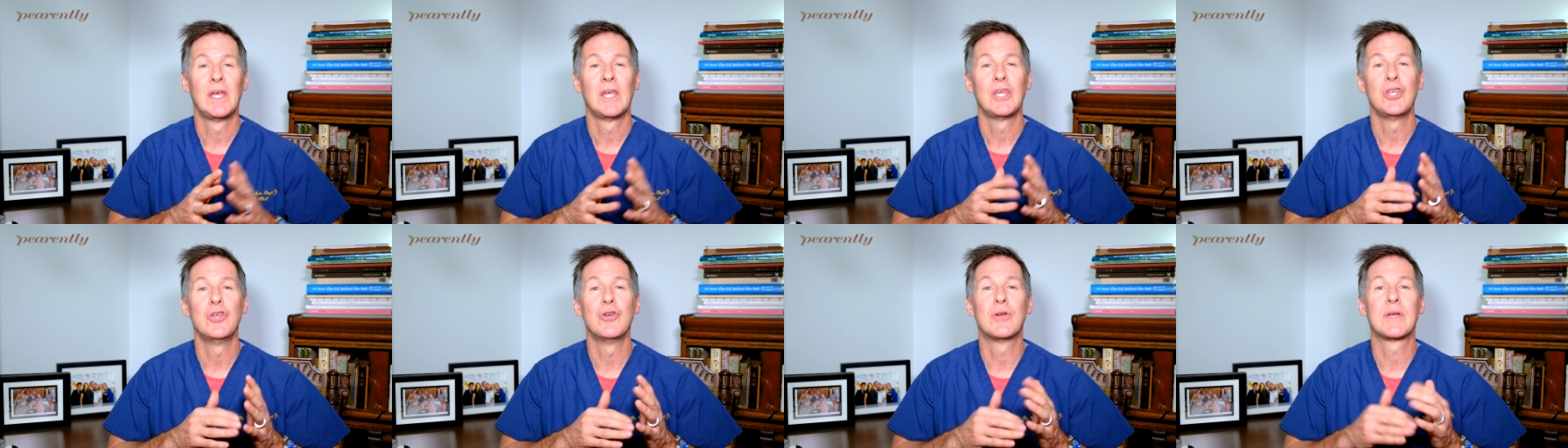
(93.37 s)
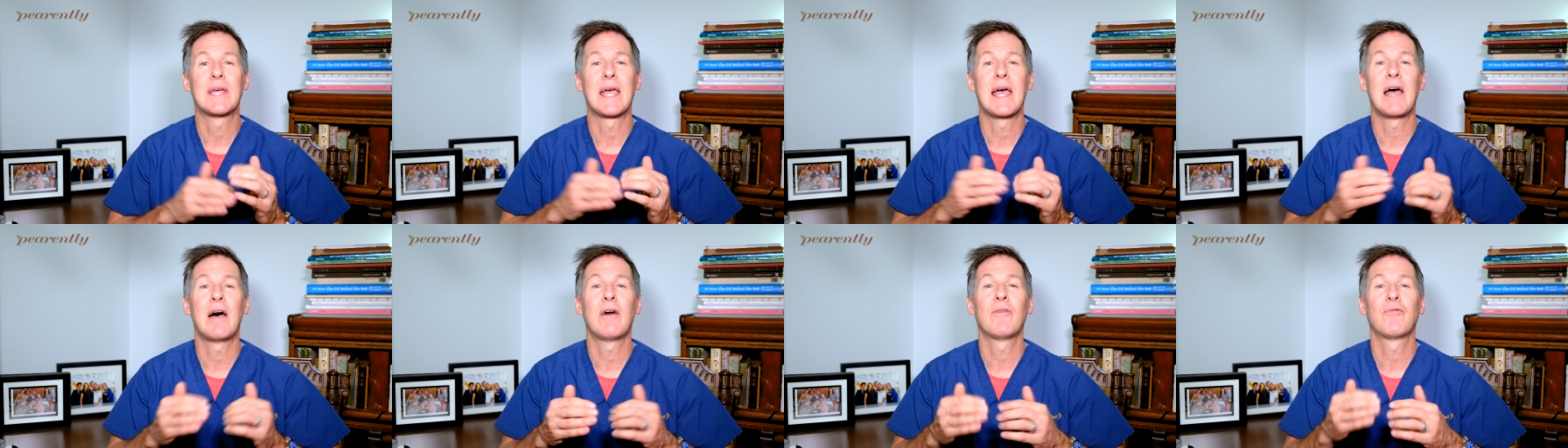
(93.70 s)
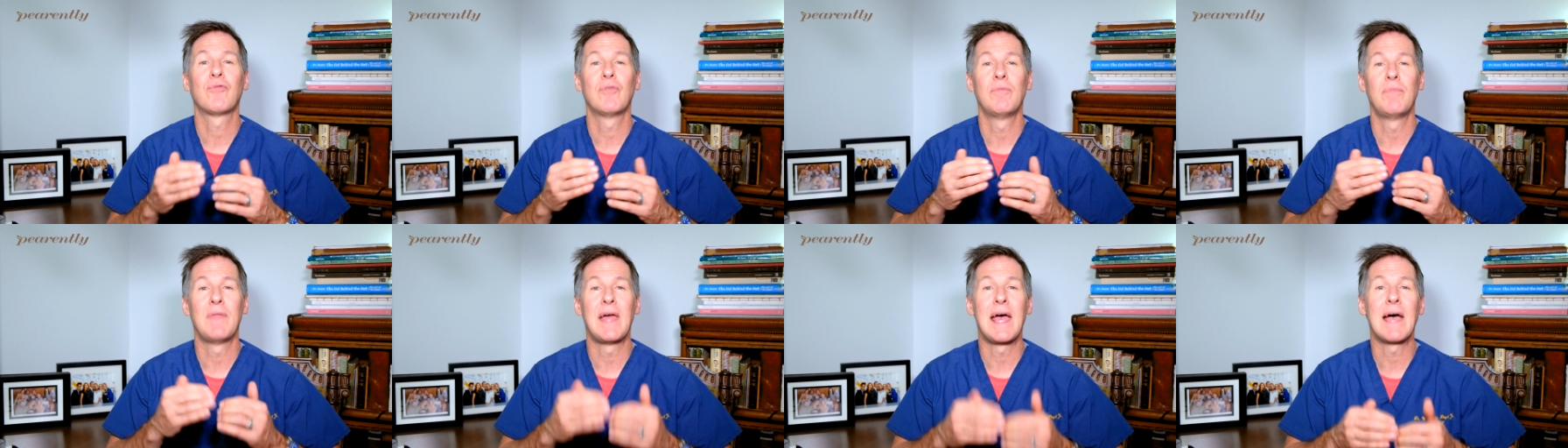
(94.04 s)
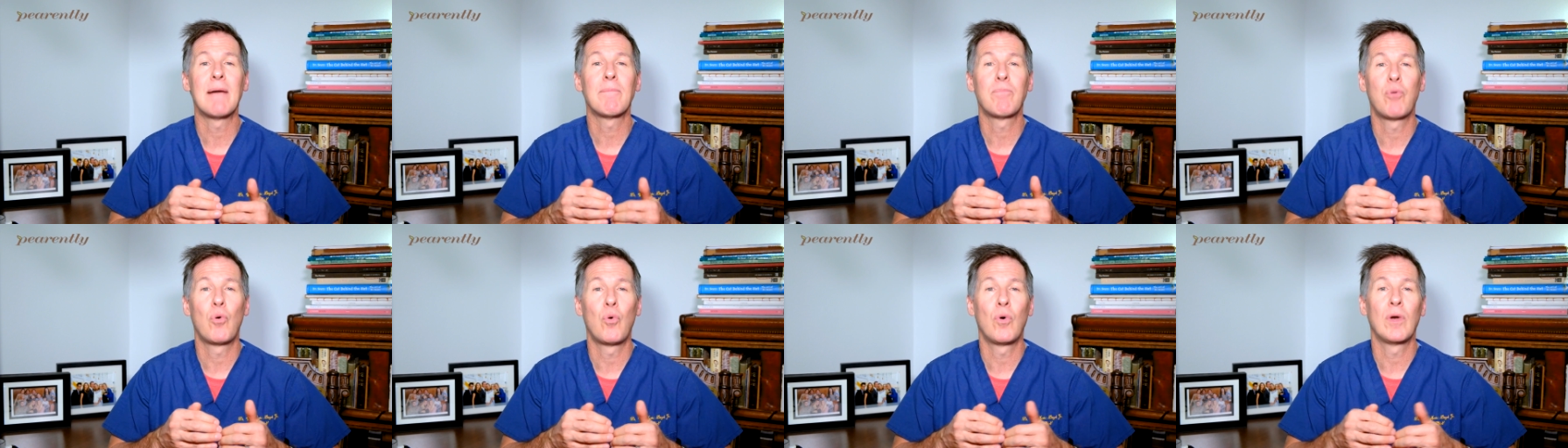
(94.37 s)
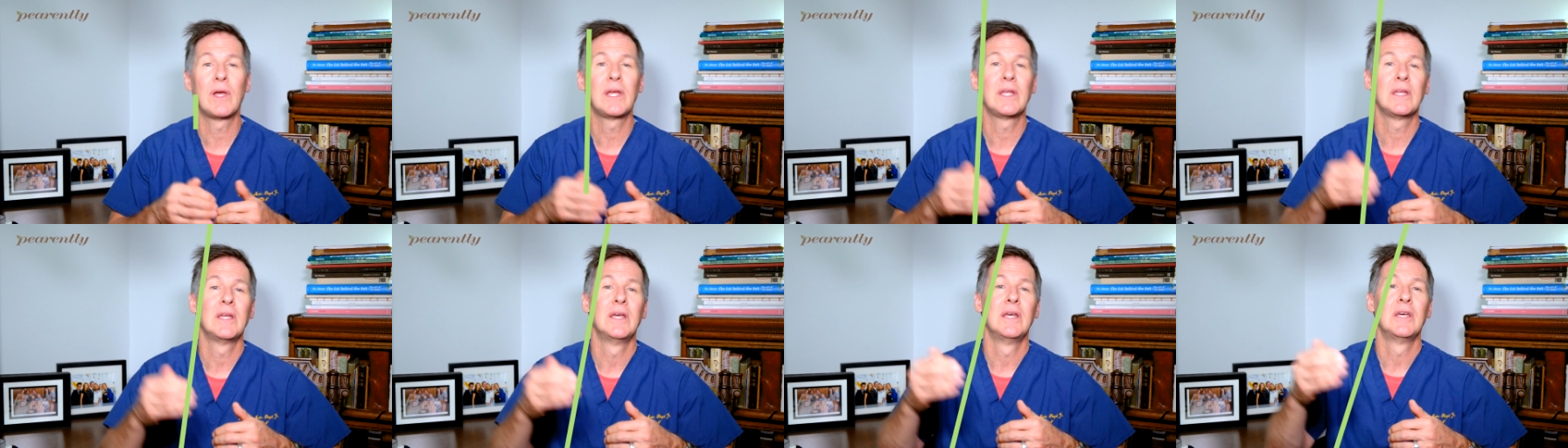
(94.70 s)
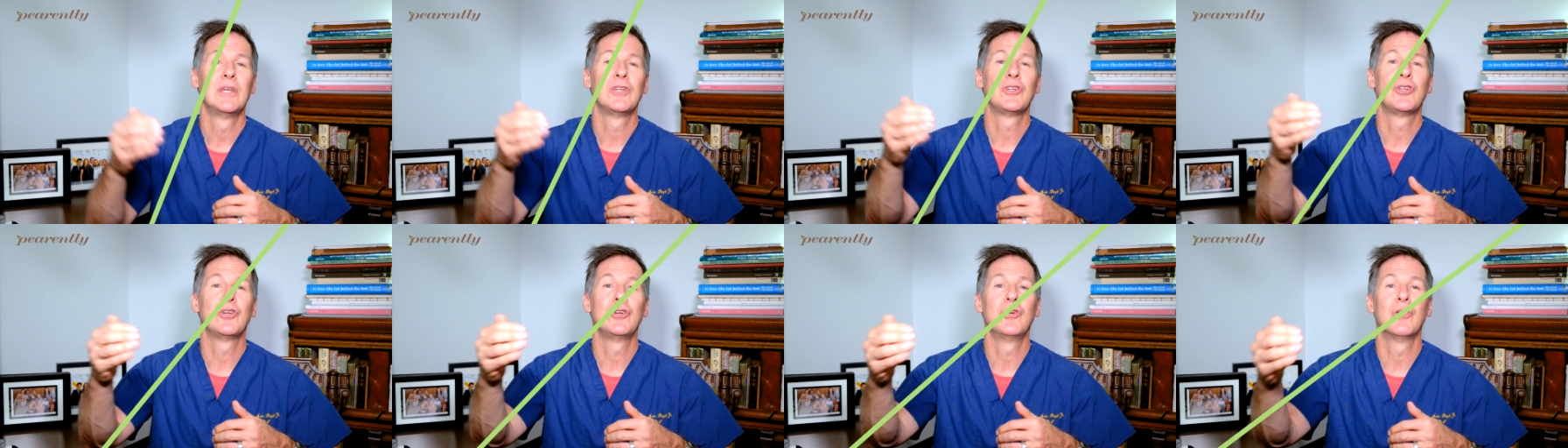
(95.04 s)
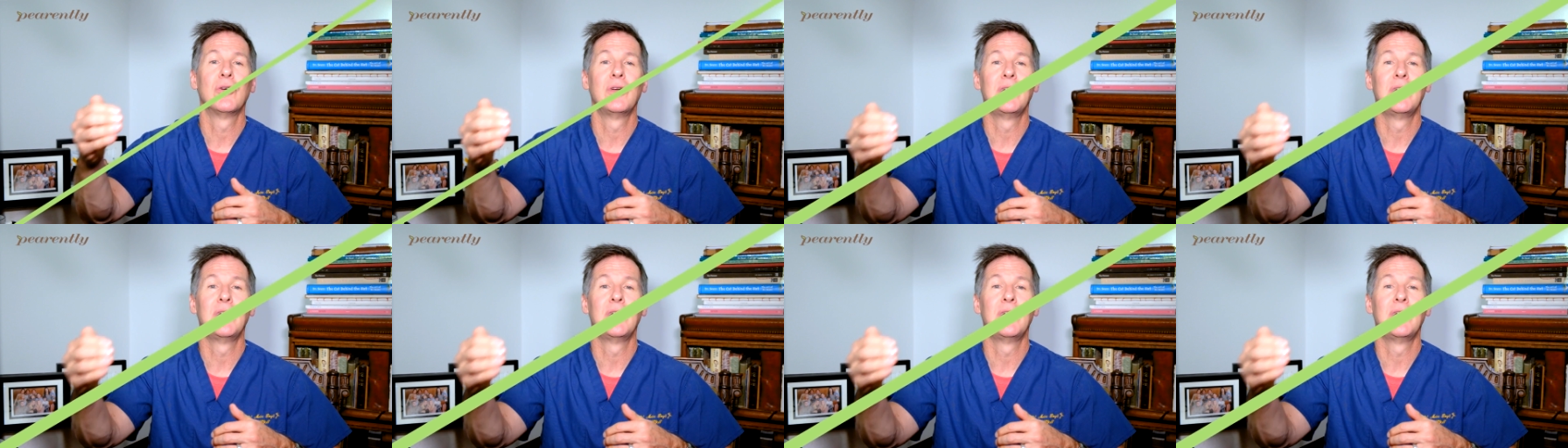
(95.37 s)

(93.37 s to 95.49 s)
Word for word: You count from that point to your